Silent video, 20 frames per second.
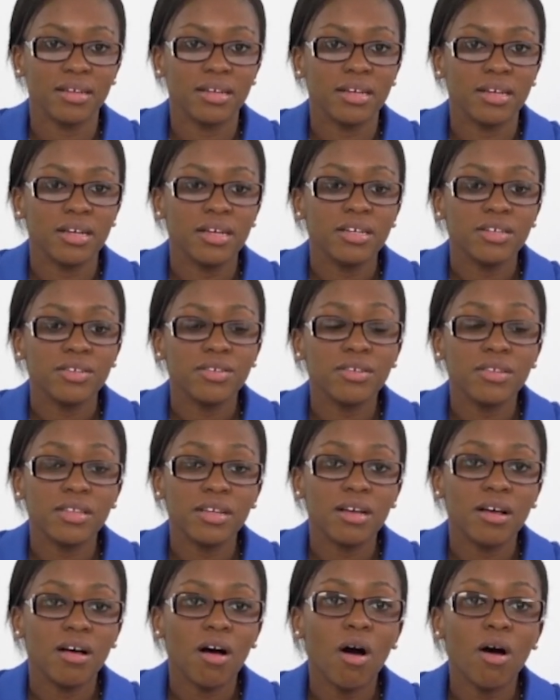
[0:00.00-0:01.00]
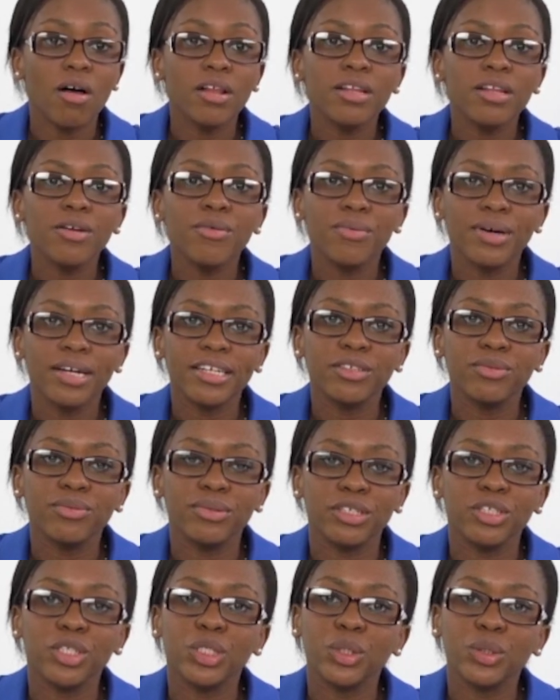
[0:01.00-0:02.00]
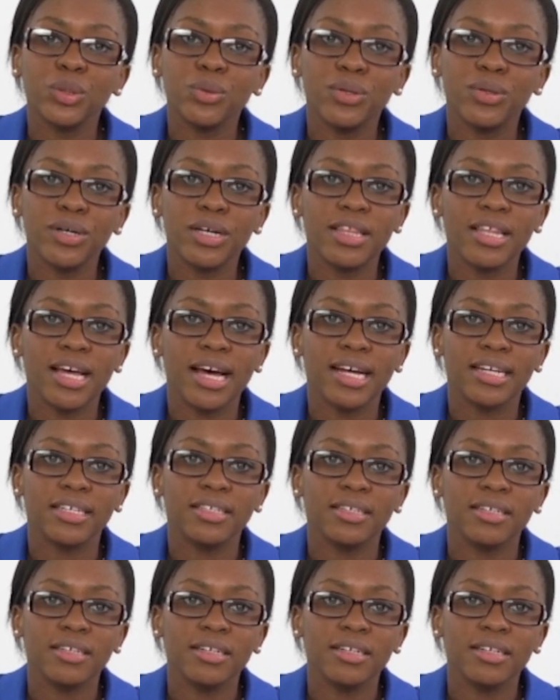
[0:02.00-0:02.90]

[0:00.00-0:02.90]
So the only way to ensure that